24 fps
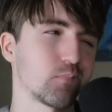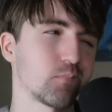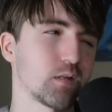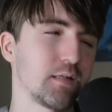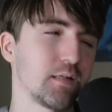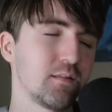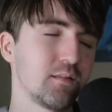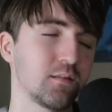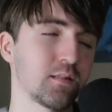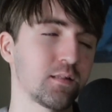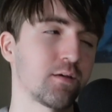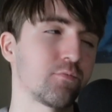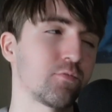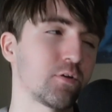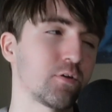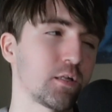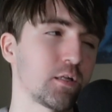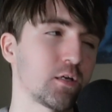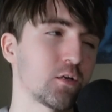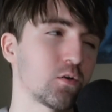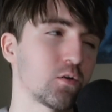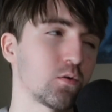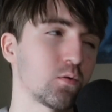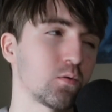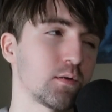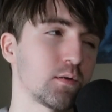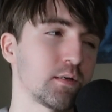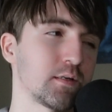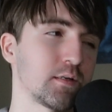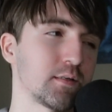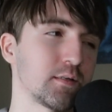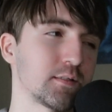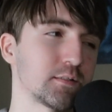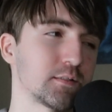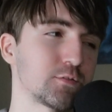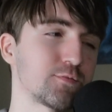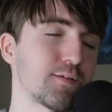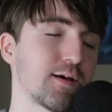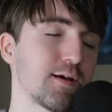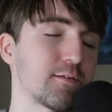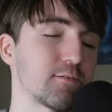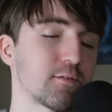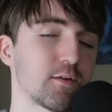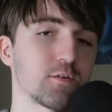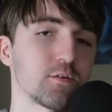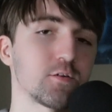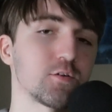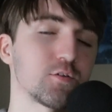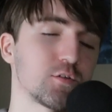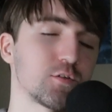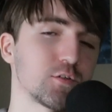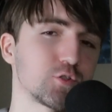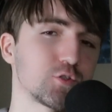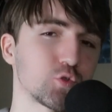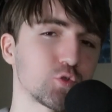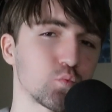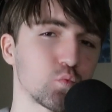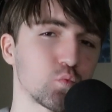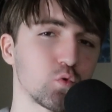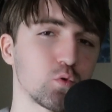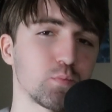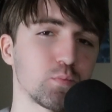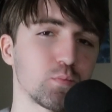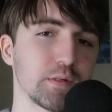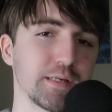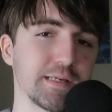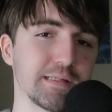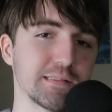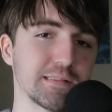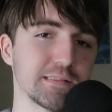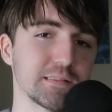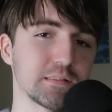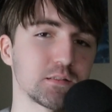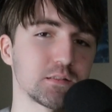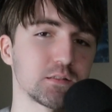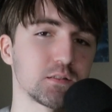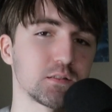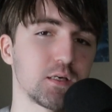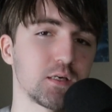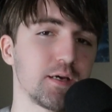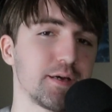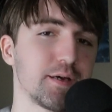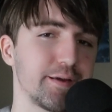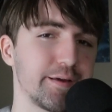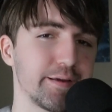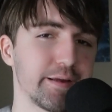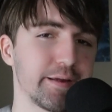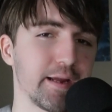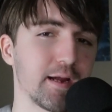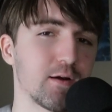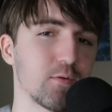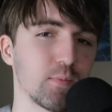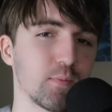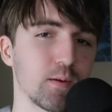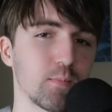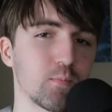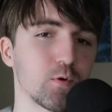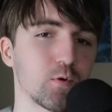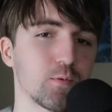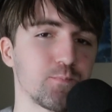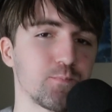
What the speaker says: think that video is found under the Cerule playlist. Can't remember,